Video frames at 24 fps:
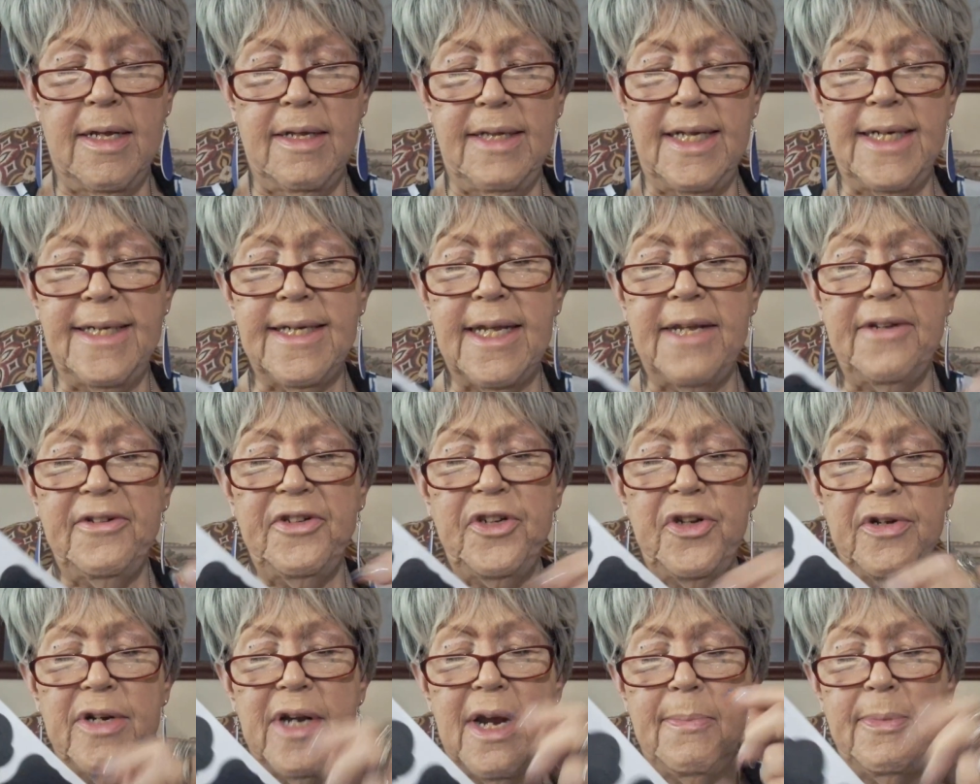This gives
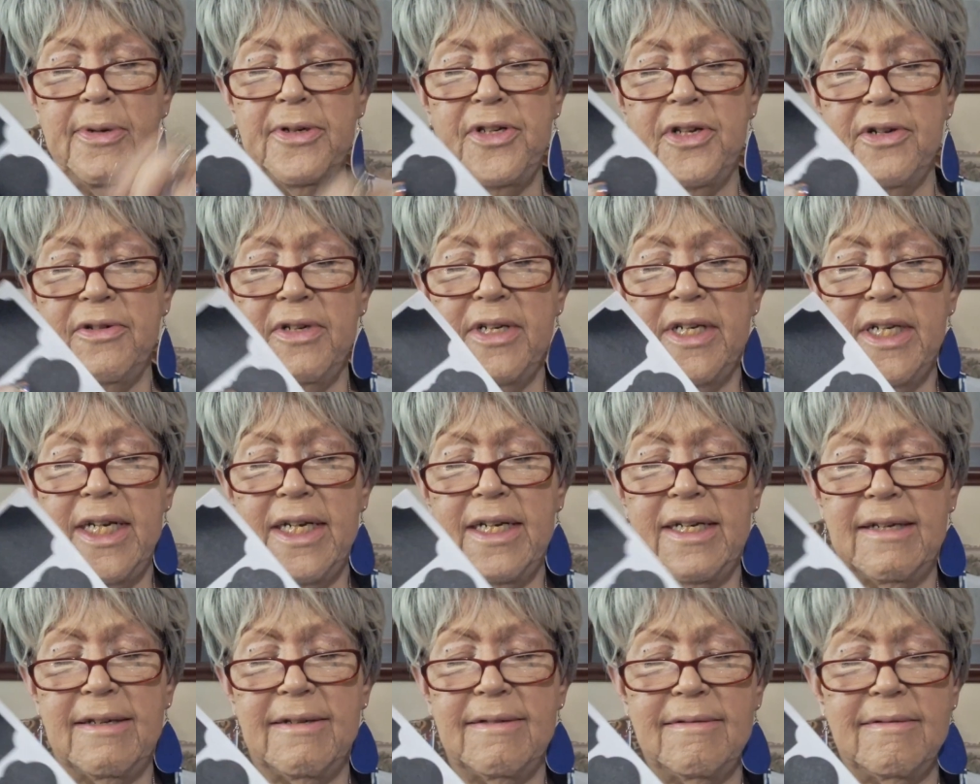you an opportunity
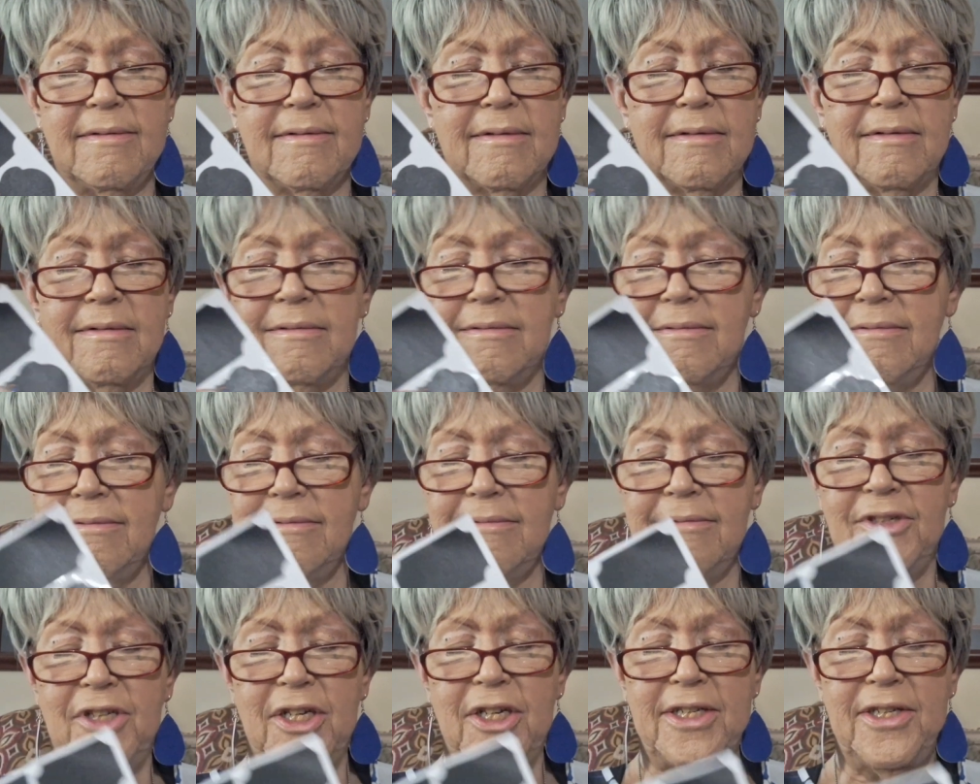to
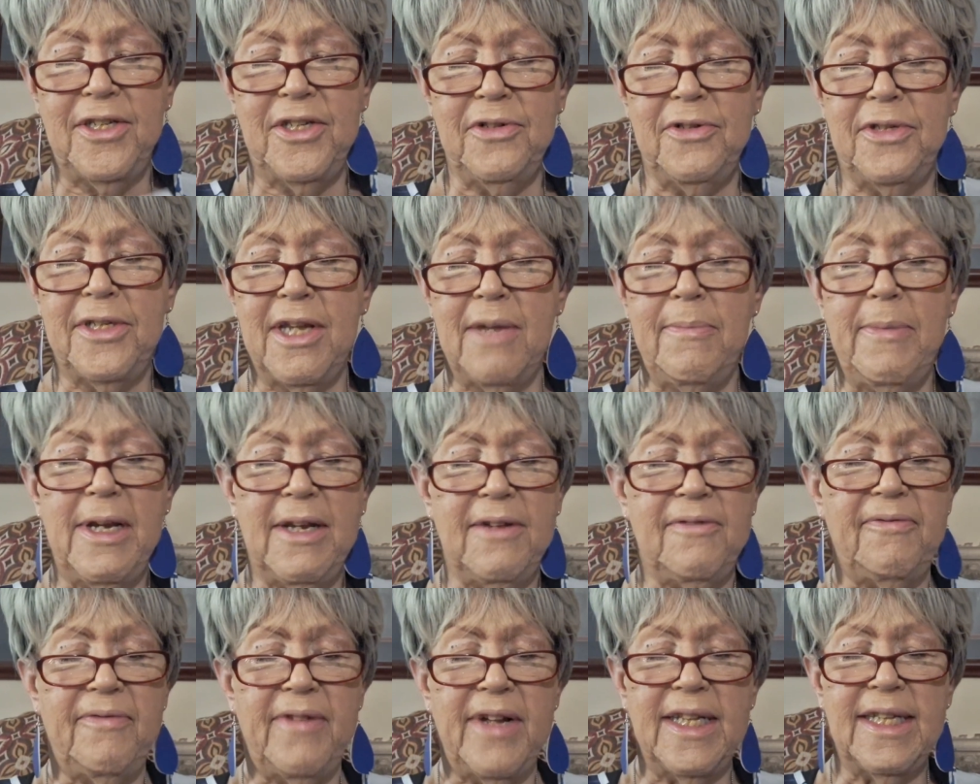just do so
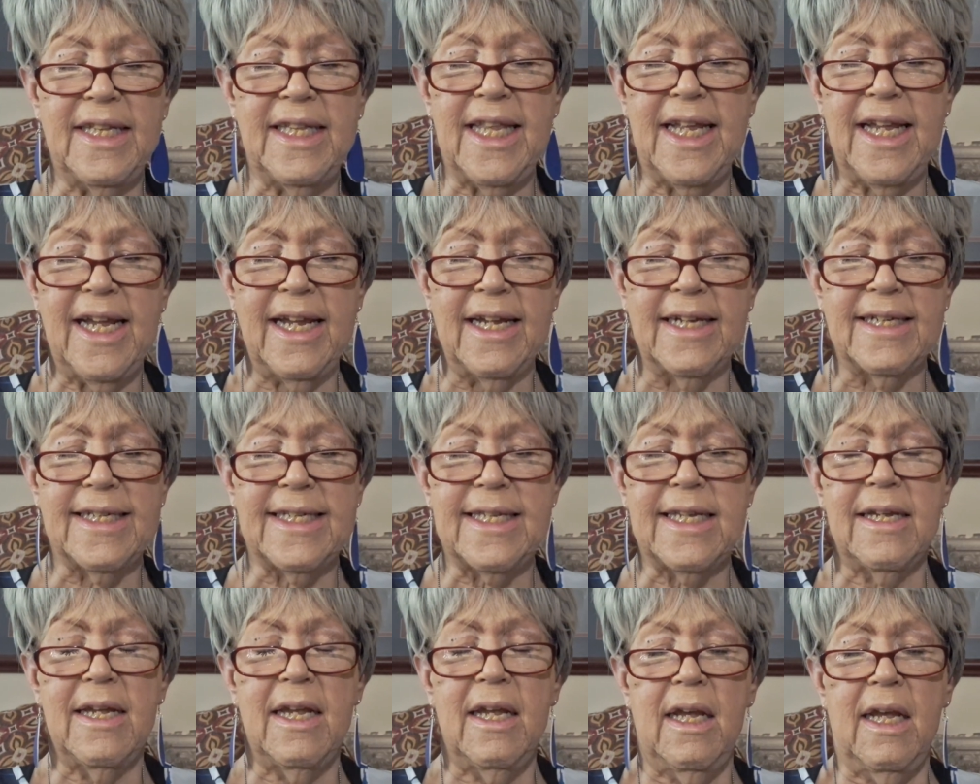many fun
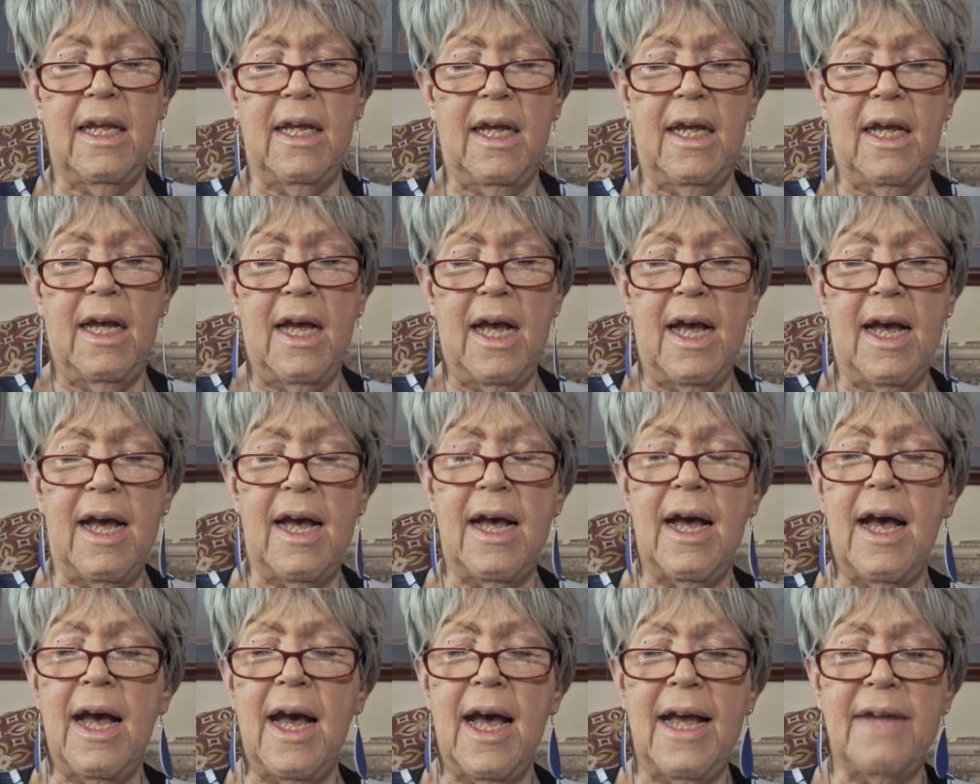things.
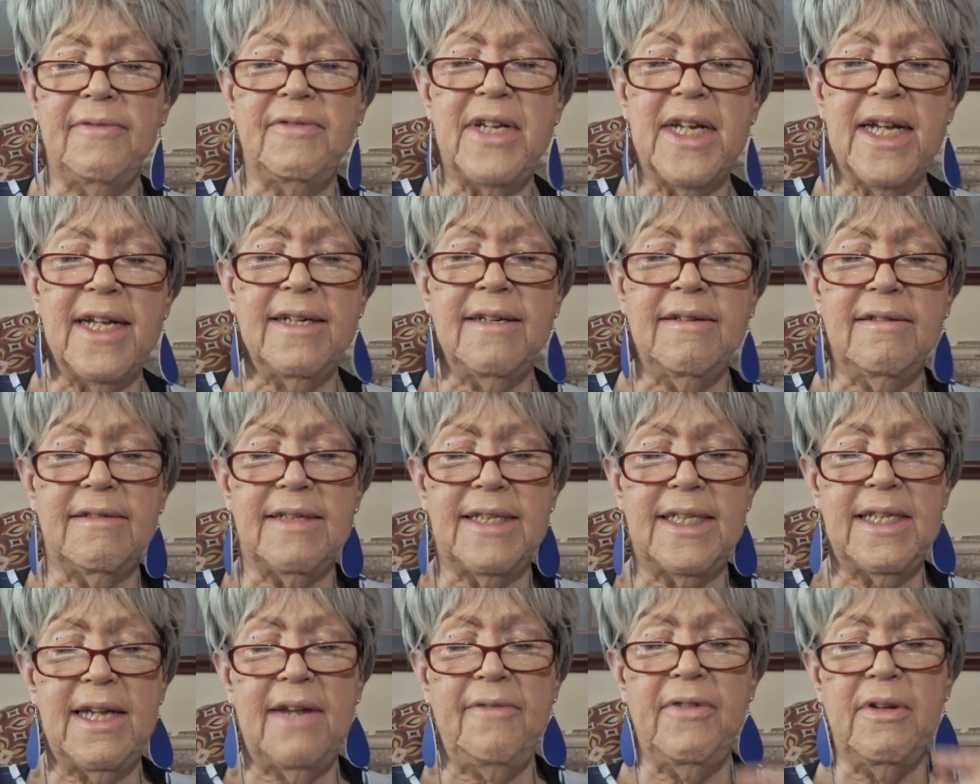I've done
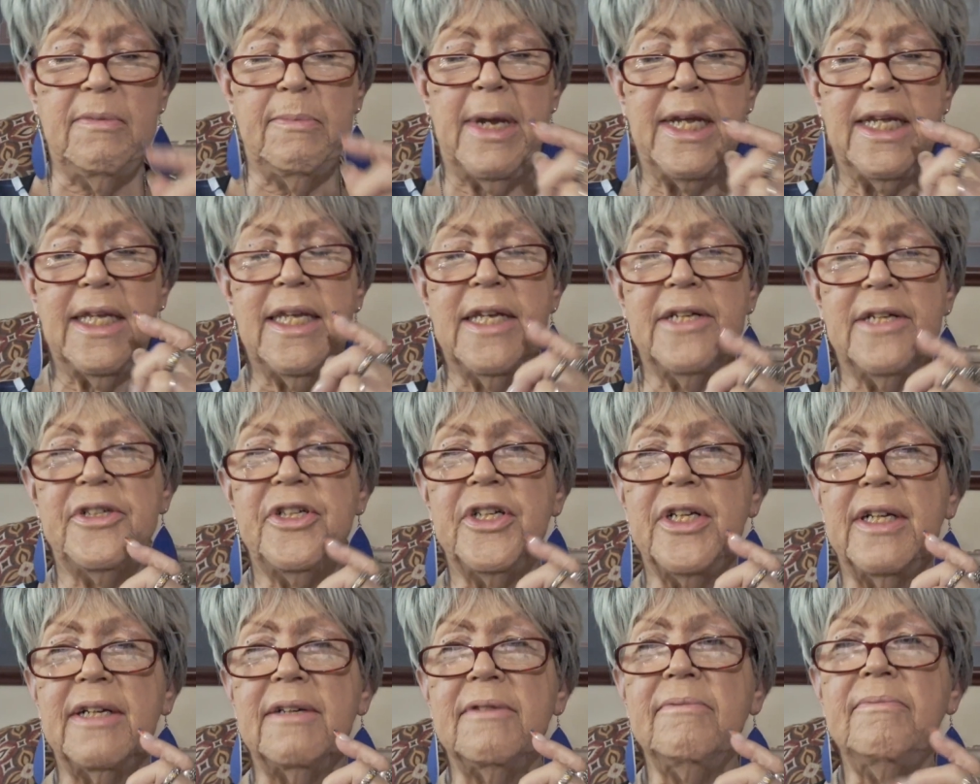stuff in my
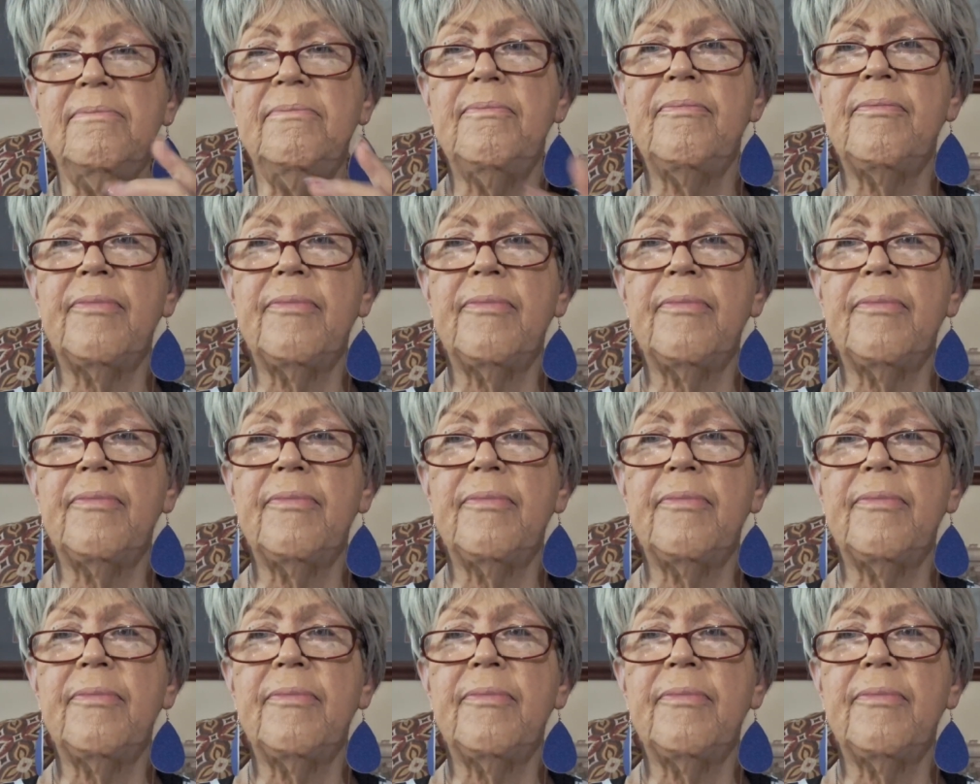kitchen.